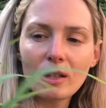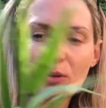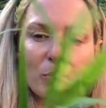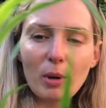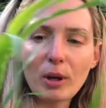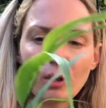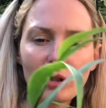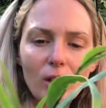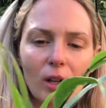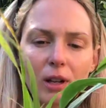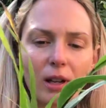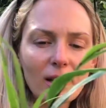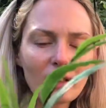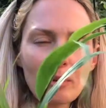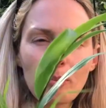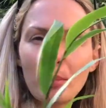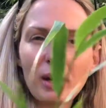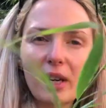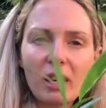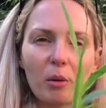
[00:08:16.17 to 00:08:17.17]
especially like
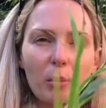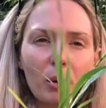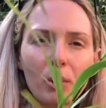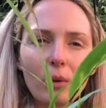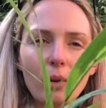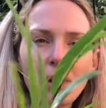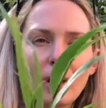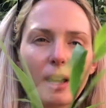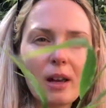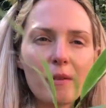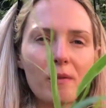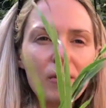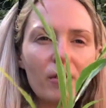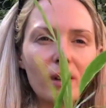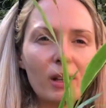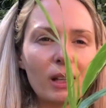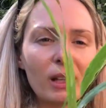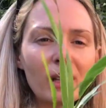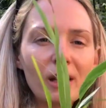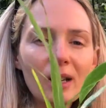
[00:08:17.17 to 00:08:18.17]
they pick up on
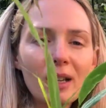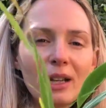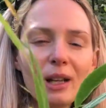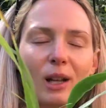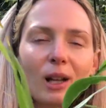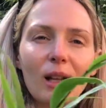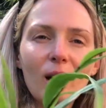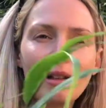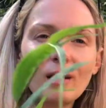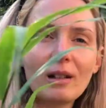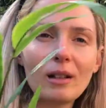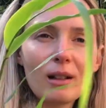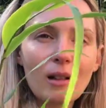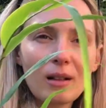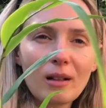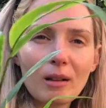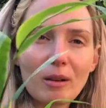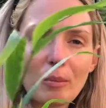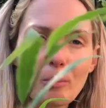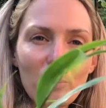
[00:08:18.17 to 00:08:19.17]
every
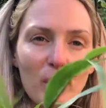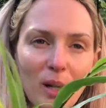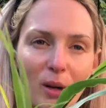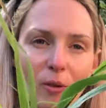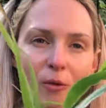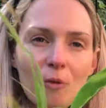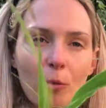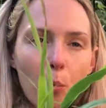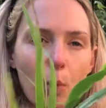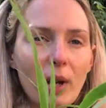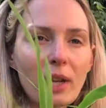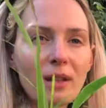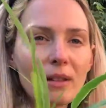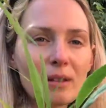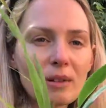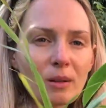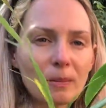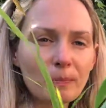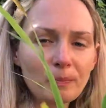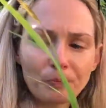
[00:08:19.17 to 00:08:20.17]
little bit of
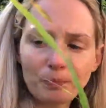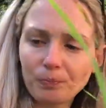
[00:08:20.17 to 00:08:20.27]
wind.